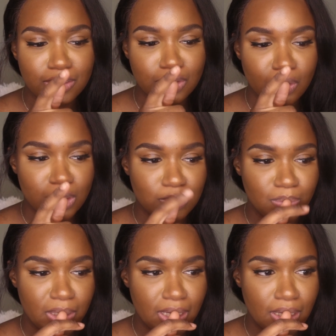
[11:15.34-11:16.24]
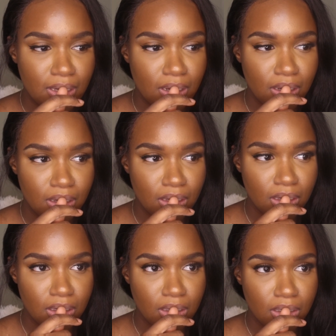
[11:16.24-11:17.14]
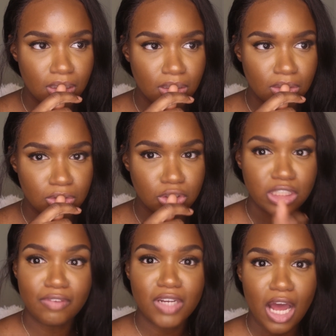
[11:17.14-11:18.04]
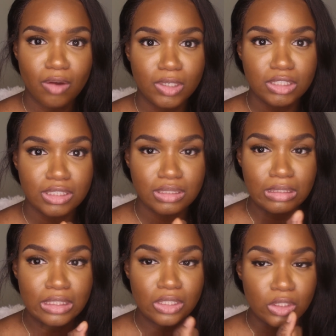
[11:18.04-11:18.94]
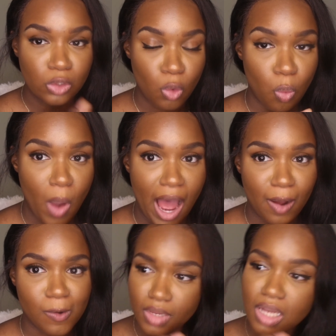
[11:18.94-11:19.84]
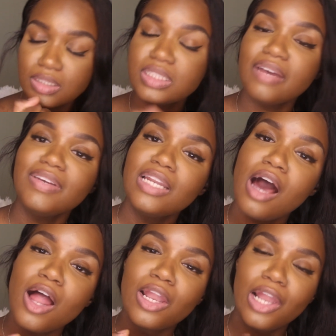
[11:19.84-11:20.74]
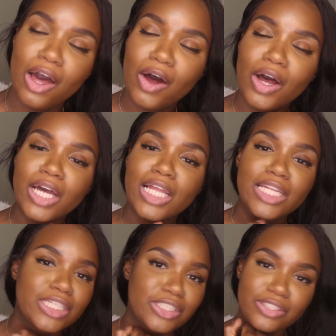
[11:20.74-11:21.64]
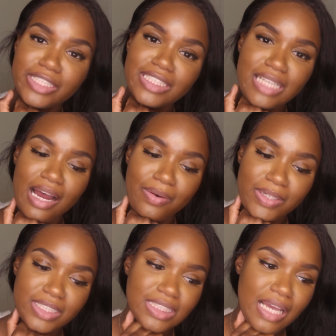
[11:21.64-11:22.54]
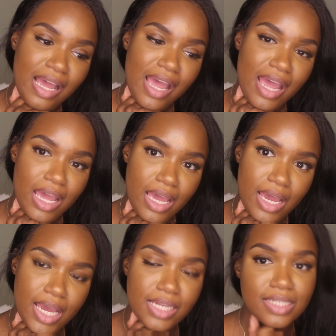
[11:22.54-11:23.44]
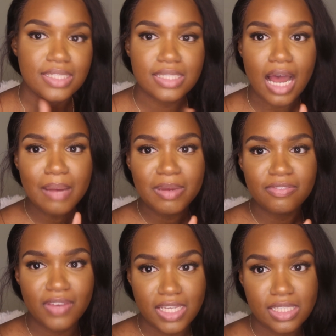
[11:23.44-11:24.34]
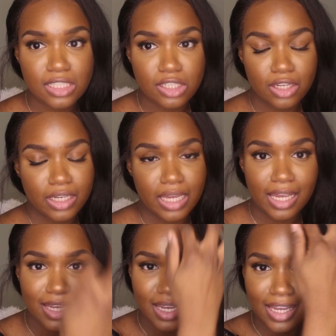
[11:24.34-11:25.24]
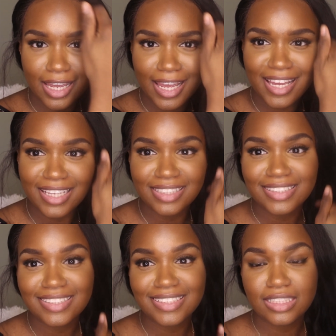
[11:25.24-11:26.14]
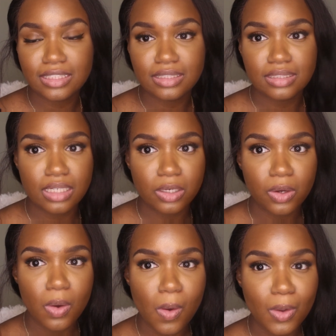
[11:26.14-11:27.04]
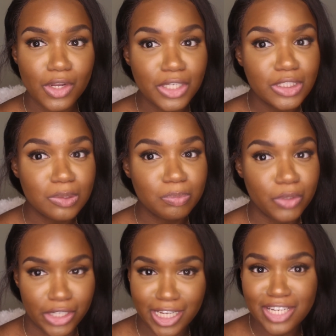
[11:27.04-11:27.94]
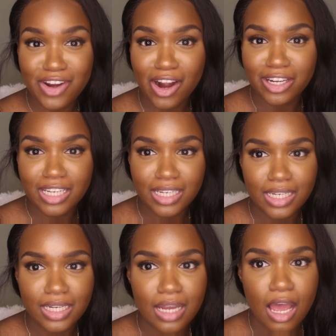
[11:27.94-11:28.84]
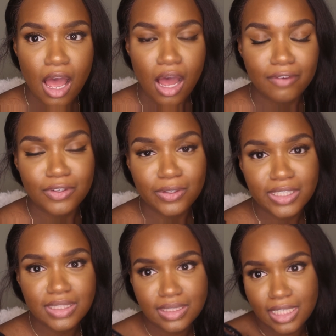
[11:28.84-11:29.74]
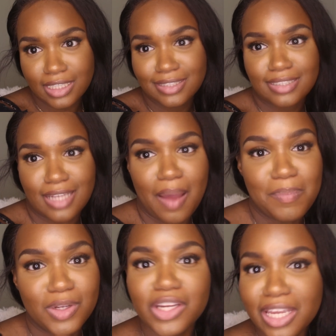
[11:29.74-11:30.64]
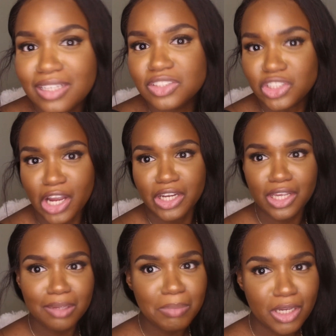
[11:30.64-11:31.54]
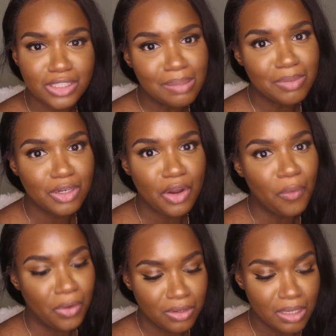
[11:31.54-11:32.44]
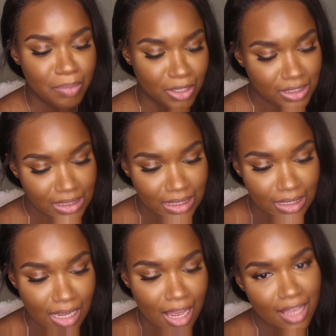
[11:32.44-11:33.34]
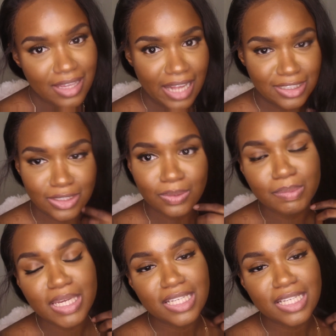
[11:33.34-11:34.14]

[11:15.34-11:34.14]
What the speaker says: So it's been 7 hours. Wow, 7 long, luxurious hours. And this is how my face is looking. It still looks pretty darn good. Of course, I'm looking shiny because I'm an oily person. That's to be